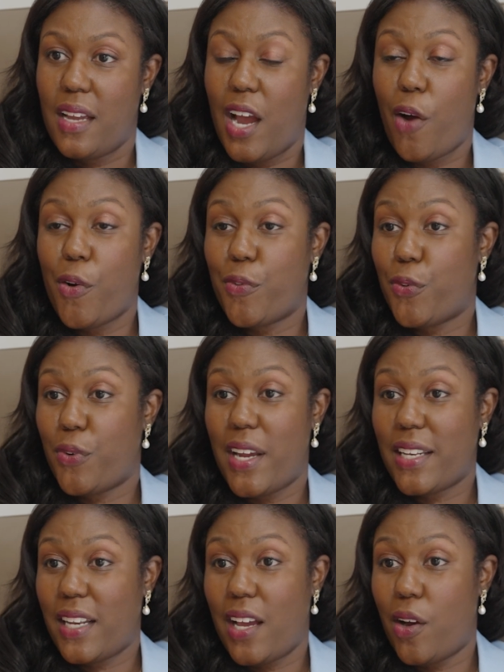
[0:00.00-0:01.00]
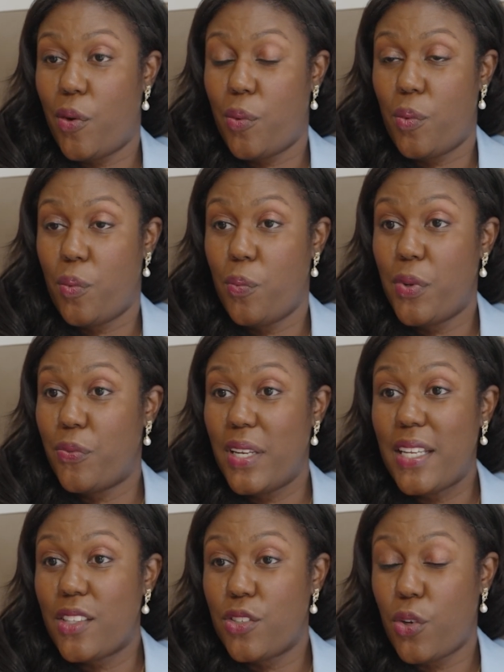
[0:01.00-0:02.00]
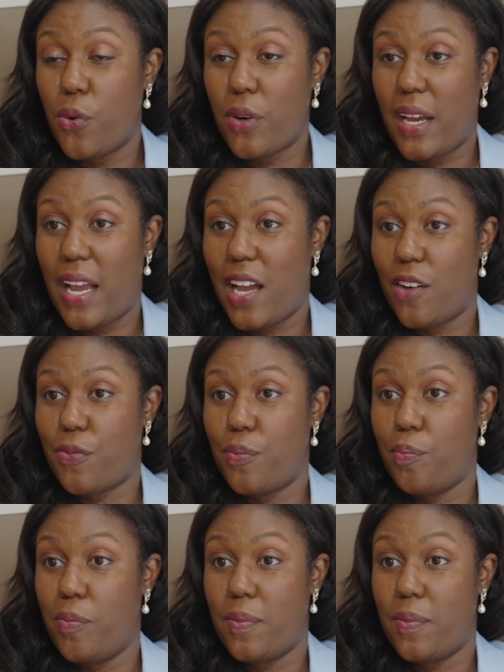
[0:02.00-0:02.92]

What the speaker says: However, right now, we really don't have